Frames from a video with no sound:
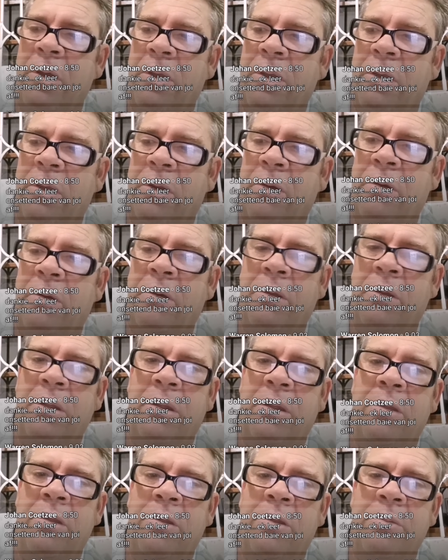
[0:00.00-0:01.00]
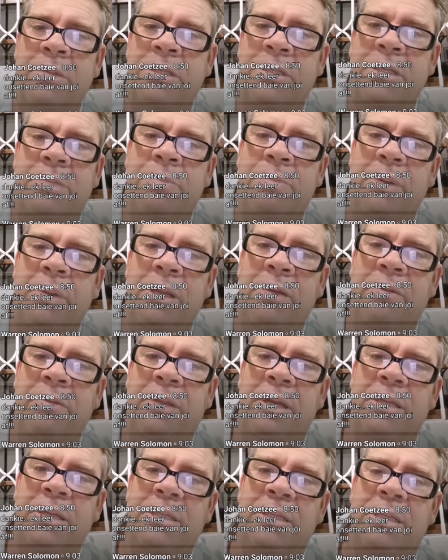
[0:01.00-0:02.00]
You know, you must just believe
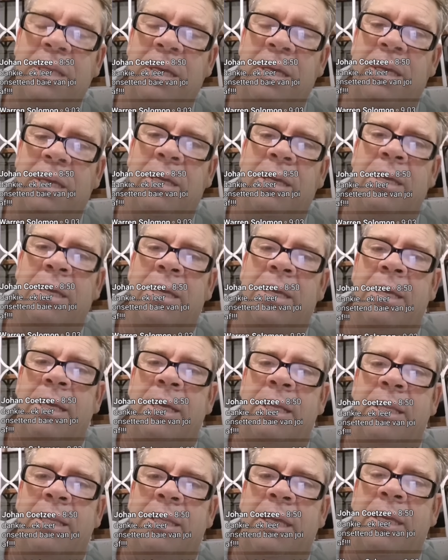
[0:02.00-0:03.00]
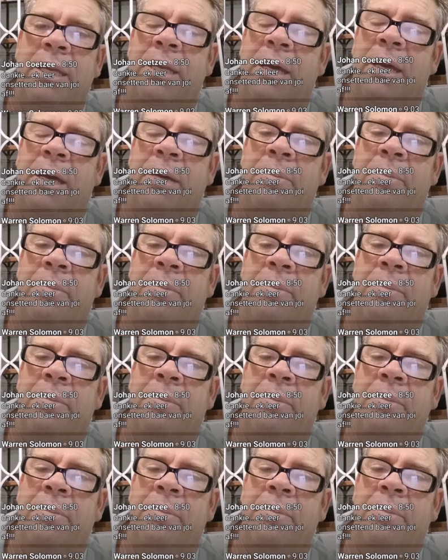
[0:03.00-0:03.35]
that he's there. Then